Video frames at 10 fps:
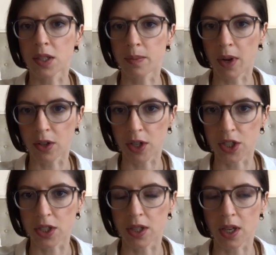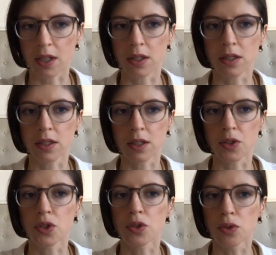moderation that is
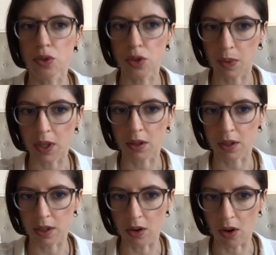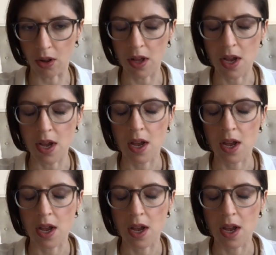construed to be illegal,